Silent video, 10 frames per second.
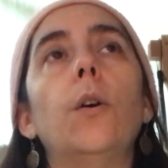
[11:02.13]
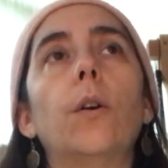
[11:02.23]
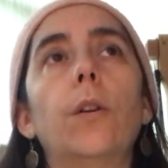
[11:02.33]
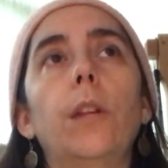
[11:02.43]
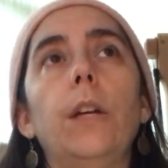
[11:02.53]

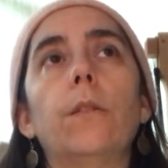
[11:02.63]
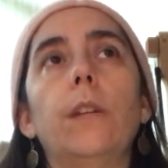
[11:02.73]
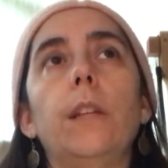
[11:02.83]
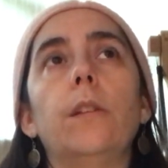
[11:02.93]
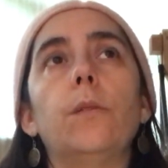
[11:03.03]

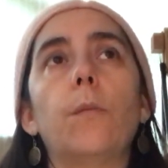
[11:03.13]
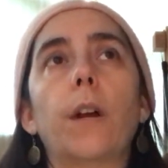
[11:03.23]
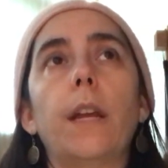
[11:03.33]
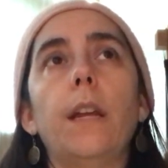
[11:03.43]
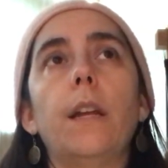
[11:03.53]
early this
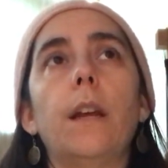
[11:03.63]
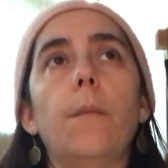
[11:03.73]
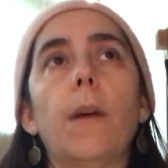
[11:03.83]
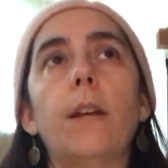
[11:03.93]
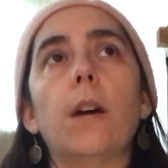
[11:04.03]
morning, and
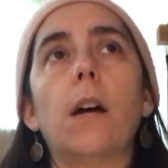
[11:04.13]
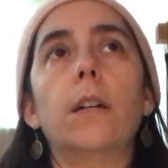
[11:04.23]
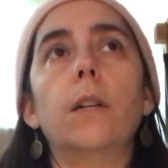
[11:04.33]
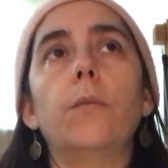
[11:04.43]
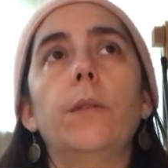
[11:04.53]
my
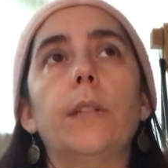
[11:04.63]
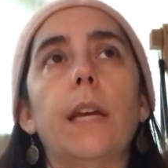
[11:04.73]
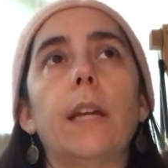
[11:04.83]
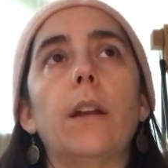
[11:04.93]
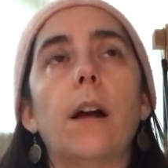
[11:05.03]
daughter was
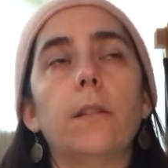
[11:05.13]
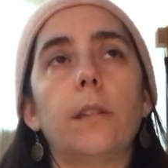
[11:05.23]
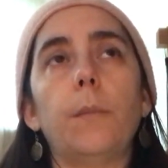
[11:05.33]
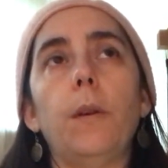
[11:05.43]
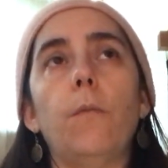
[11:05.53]
like not
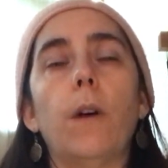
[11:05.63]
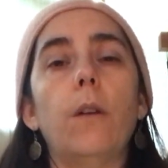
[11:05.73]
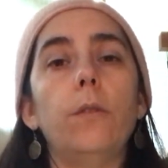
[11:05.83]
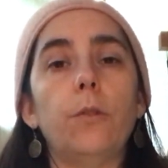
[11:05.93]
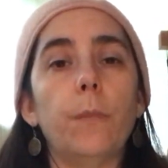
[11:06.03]
sleeping
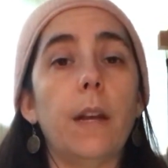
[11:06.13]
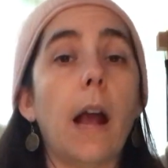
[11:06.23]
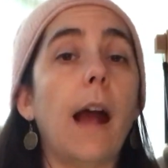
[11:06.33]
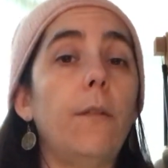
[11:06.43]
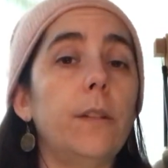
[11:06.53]
well, which meant
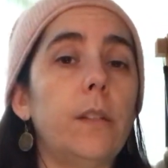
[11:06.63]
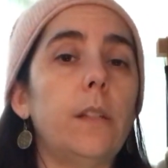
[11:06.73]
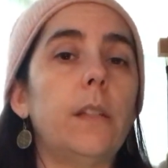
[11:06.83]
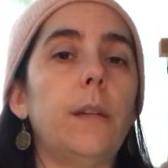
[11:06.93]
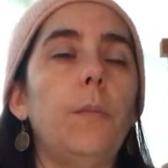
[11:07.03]
I
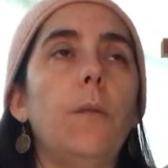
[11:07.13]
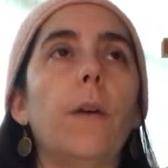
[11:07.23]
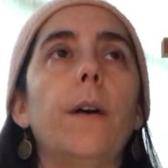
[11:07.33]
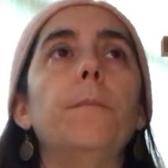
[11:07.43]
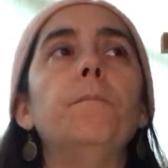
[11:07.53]
wasn't sleeping
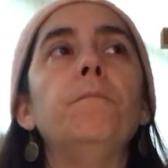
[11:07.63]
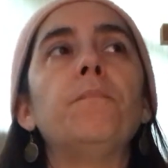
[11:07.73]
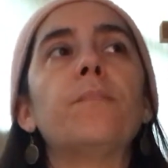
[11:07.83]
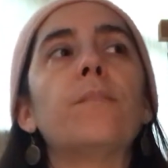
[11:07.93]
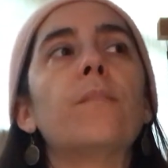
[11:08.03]
well.
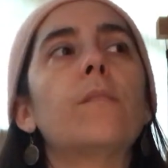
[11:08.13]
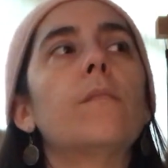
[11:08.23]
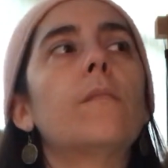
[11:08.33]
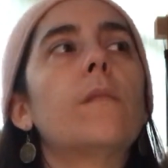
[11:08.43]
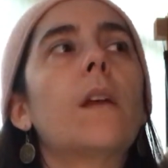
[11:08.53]

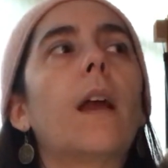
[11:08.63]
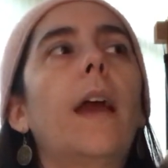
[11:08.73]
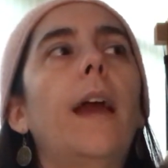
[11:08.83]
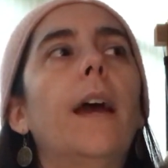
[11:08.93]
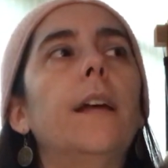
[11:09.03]

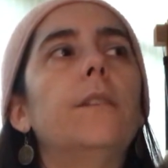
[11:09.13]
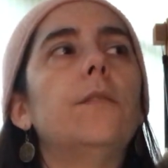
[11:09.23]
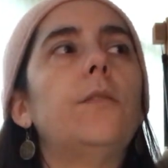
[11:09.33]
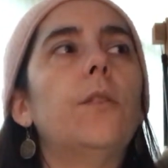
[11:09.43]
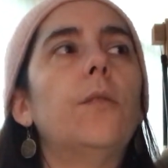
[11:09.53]
And
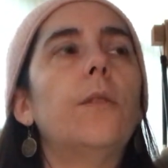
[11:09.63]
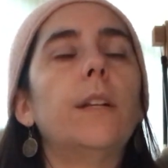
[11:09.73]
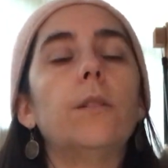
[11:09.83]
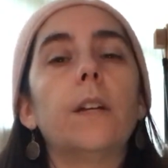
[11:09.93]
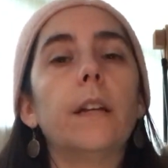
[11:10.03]
so I
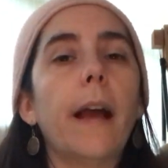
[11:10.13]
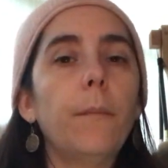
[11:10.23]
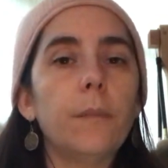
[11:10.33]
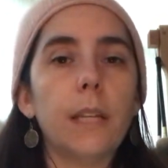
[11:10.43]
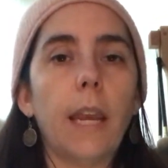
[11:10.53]
took a
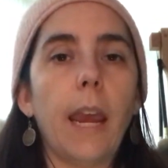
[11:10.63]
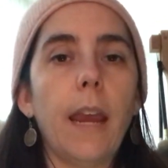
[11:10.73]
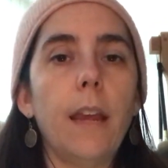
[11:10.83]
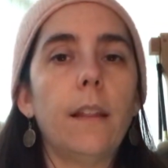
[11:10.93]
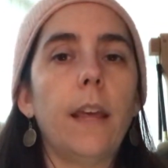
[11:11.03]
nap
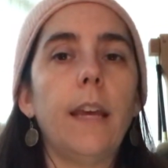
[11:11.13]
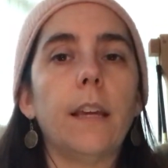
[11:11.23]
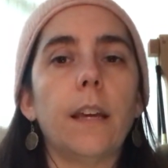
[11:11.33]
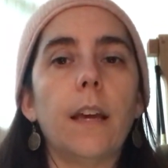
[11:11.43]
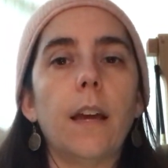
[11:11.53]
today. Like,